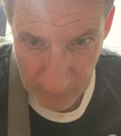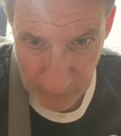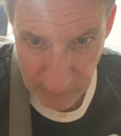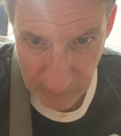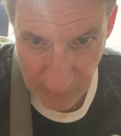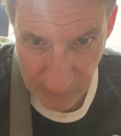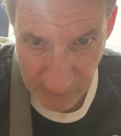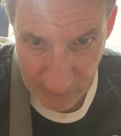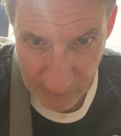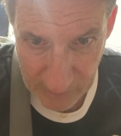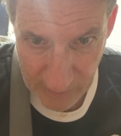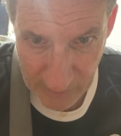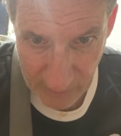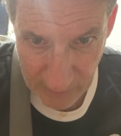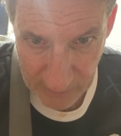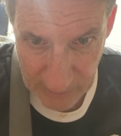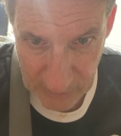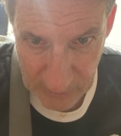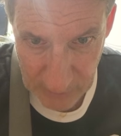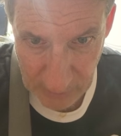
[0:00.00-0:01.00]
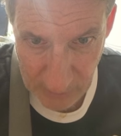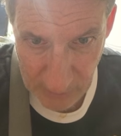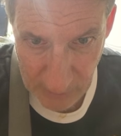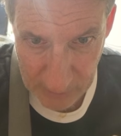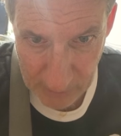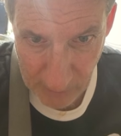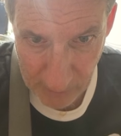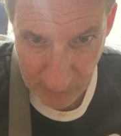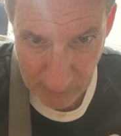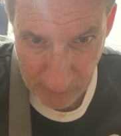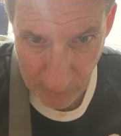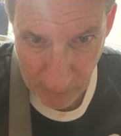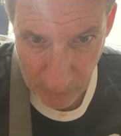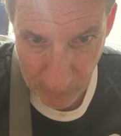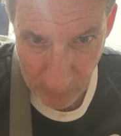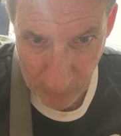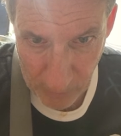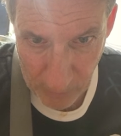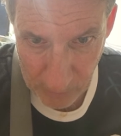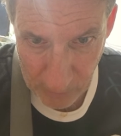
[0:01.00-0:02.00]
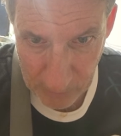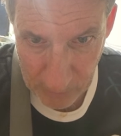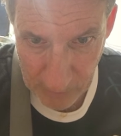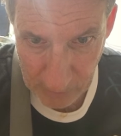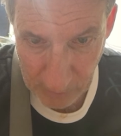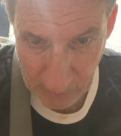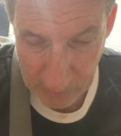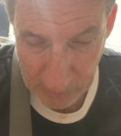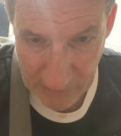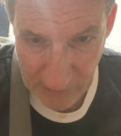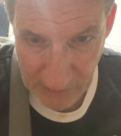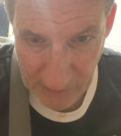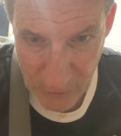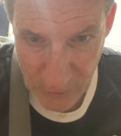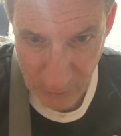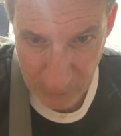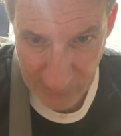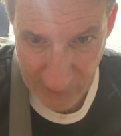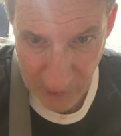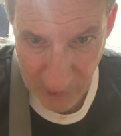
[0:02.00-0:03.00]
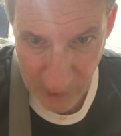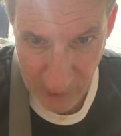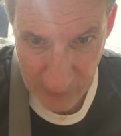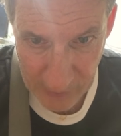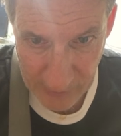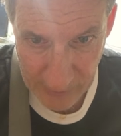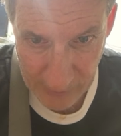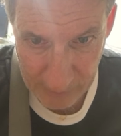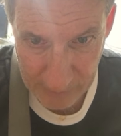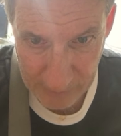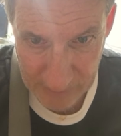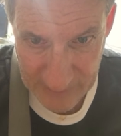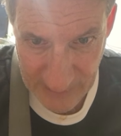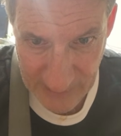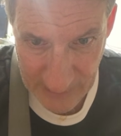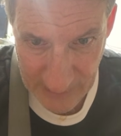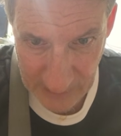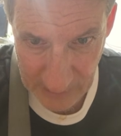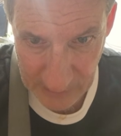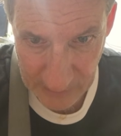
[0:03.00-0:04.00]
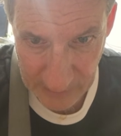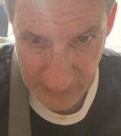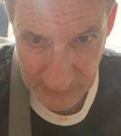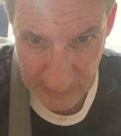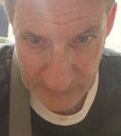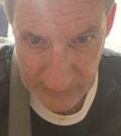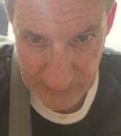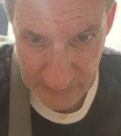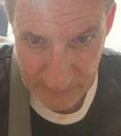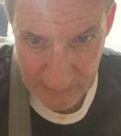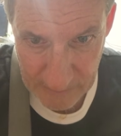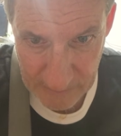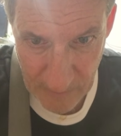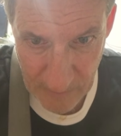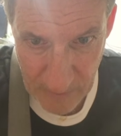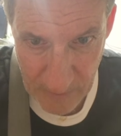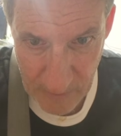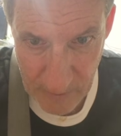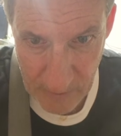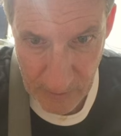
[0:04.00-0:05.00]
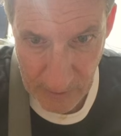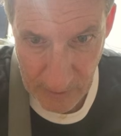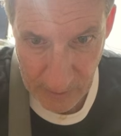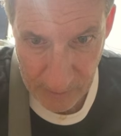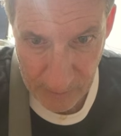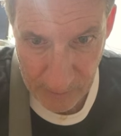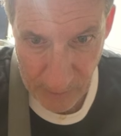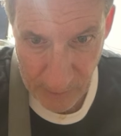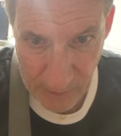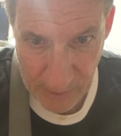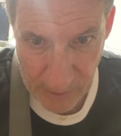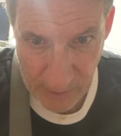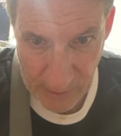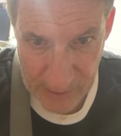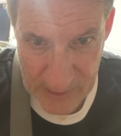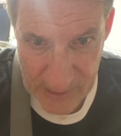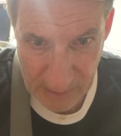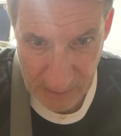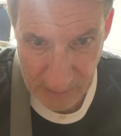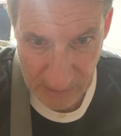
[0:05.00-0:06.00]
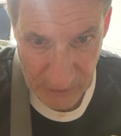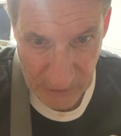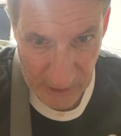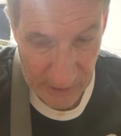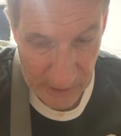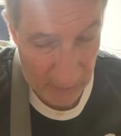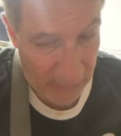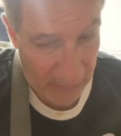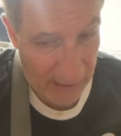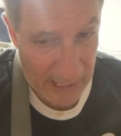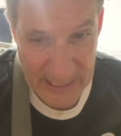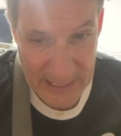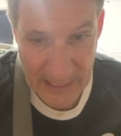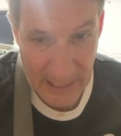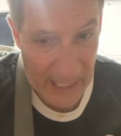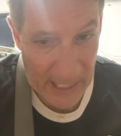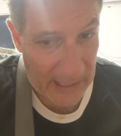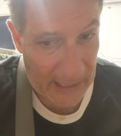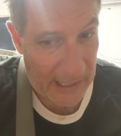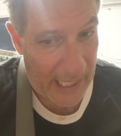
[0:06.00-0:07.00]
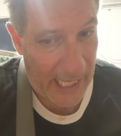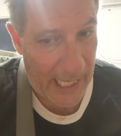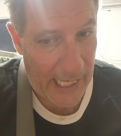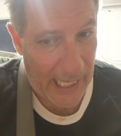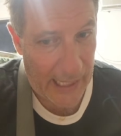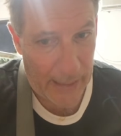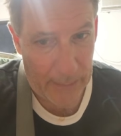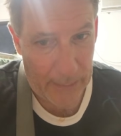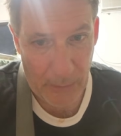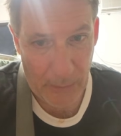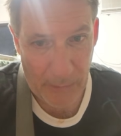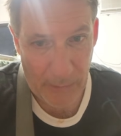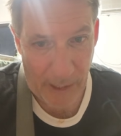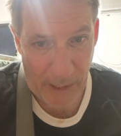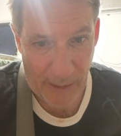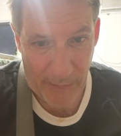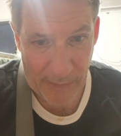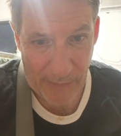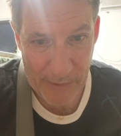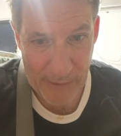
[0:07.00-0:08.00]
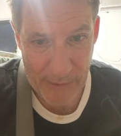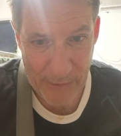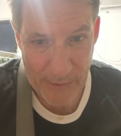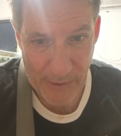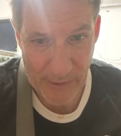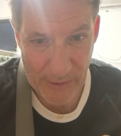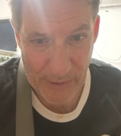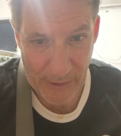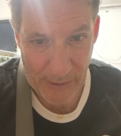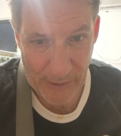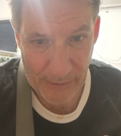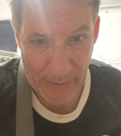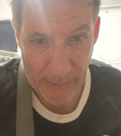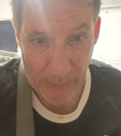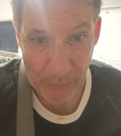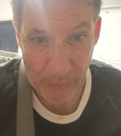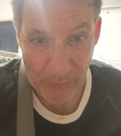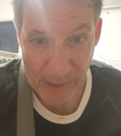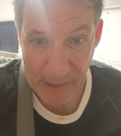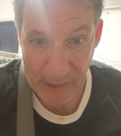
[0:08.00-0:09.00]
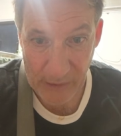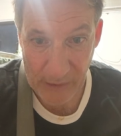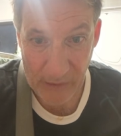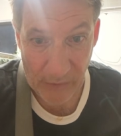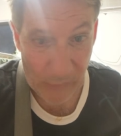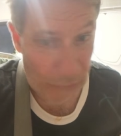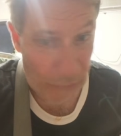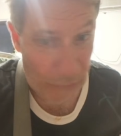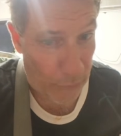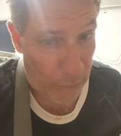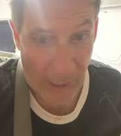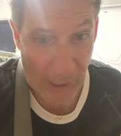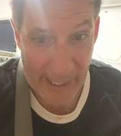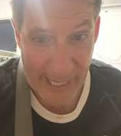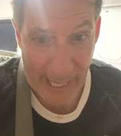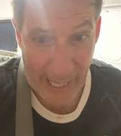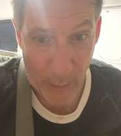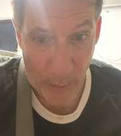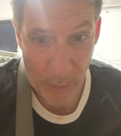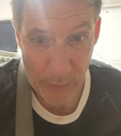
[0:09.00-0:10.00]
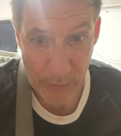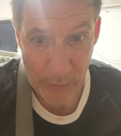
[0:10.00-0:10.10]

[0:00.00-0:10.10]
timed out. Got you, Mike. Popo, you're welcome here, but be nice or be gone. Yep, exactly. If you're not nice in my channel, guys, I got a lot of blue moderators in here. They will take you right out.